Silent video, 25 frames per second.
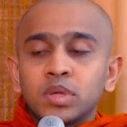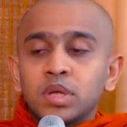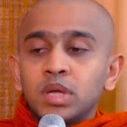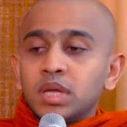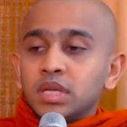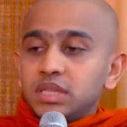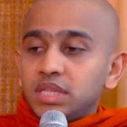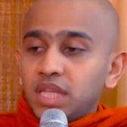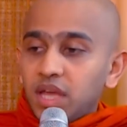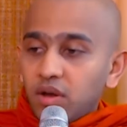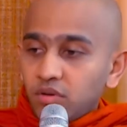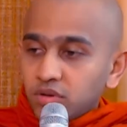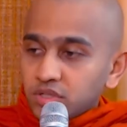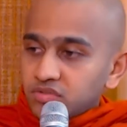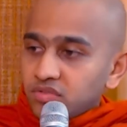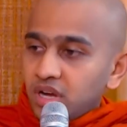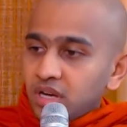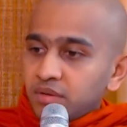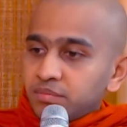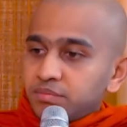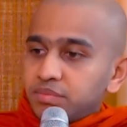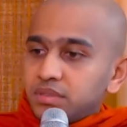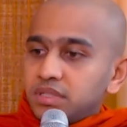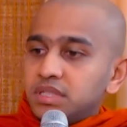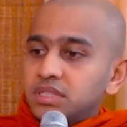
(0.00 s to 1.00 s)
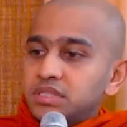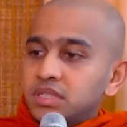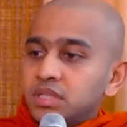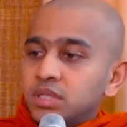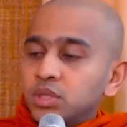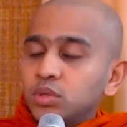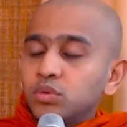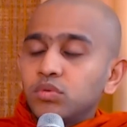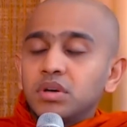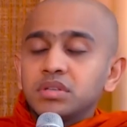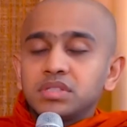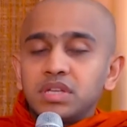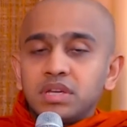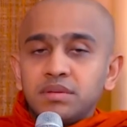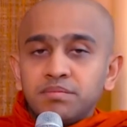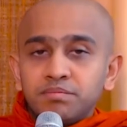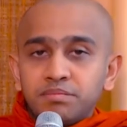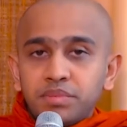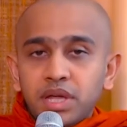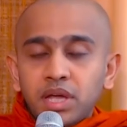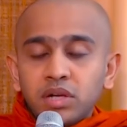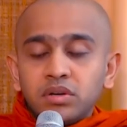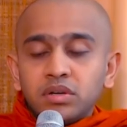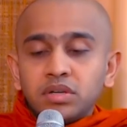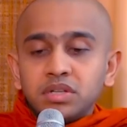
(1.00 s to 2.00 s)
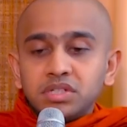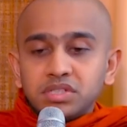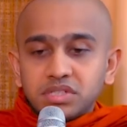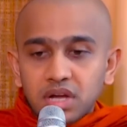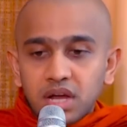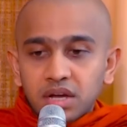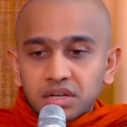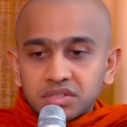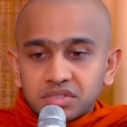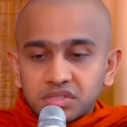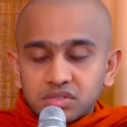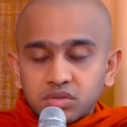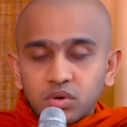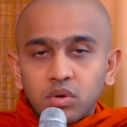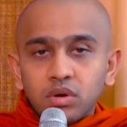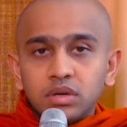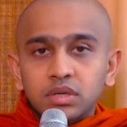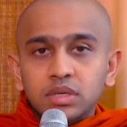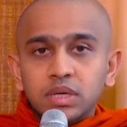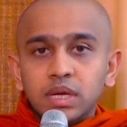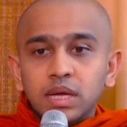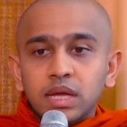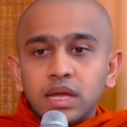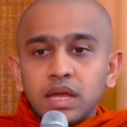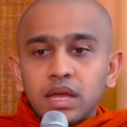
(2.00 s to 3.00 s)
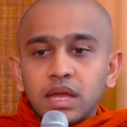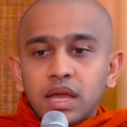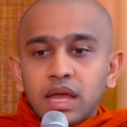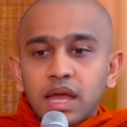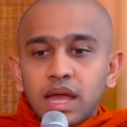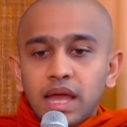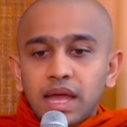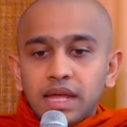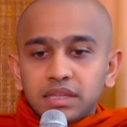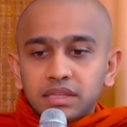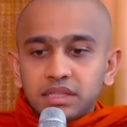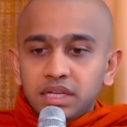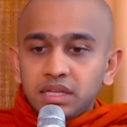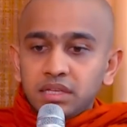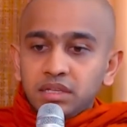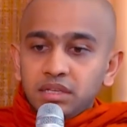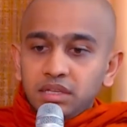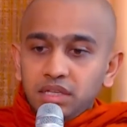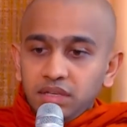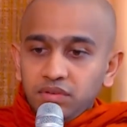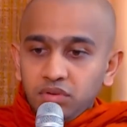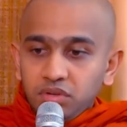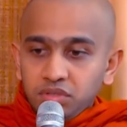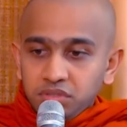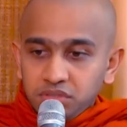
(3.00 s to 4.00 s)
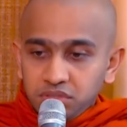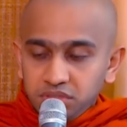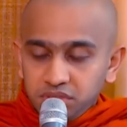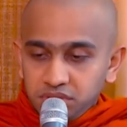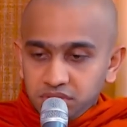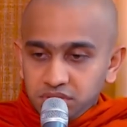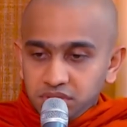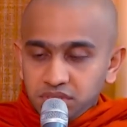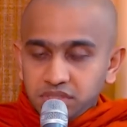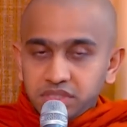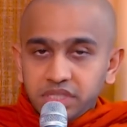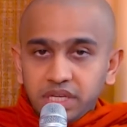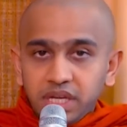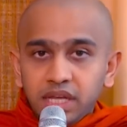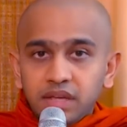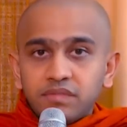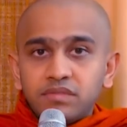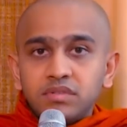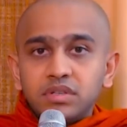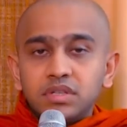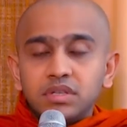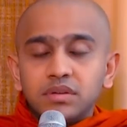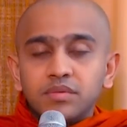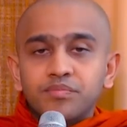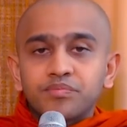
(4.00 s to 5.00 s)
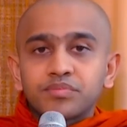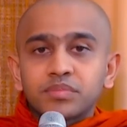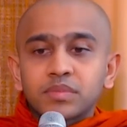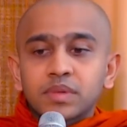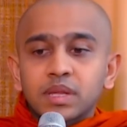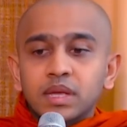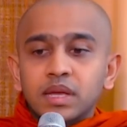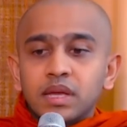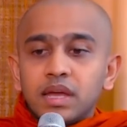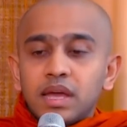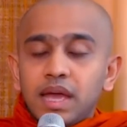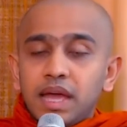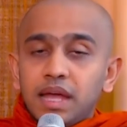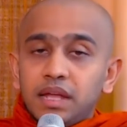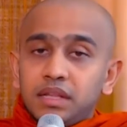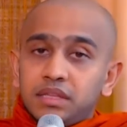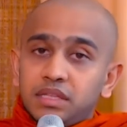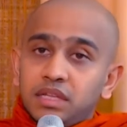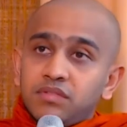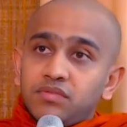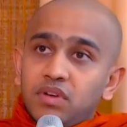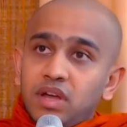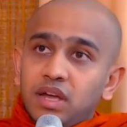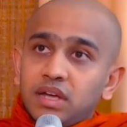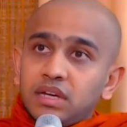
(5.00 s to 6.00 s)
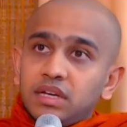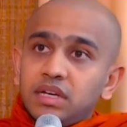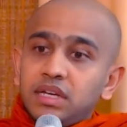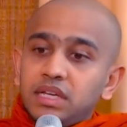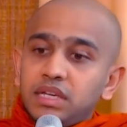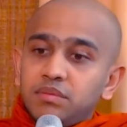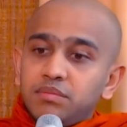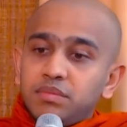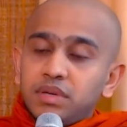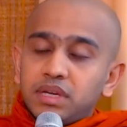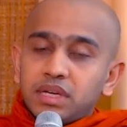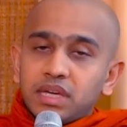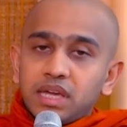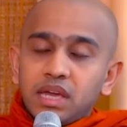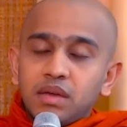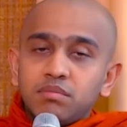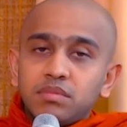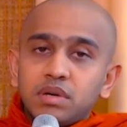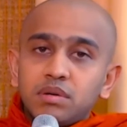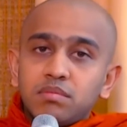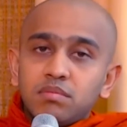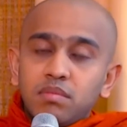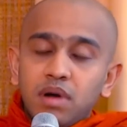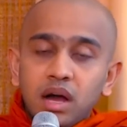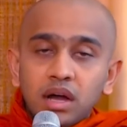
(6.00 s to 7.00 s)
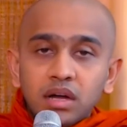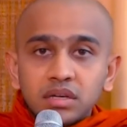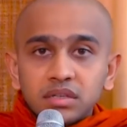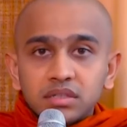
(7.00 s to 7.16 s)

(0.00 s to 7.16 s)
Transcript: There was one person who was impaled on a shark stalk and then he was saved and then finally he became a monk.